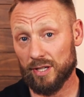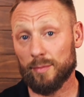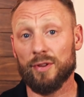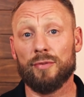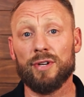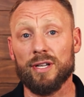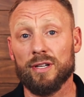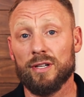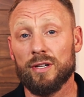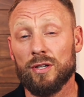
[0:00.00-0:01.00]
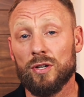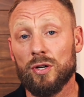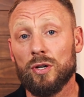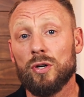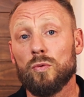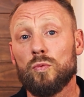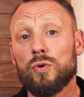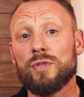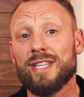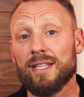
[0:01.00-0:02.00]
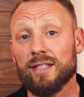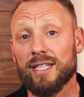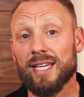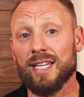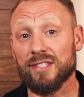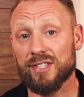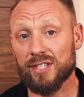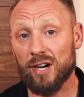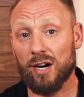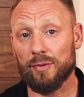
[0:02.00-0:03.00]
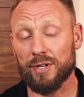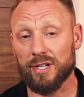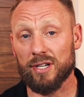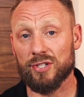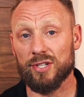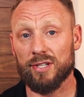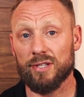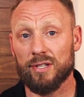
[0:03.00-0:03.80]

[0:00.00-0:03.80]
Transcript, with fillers: Number three, wound healing and scar reduction.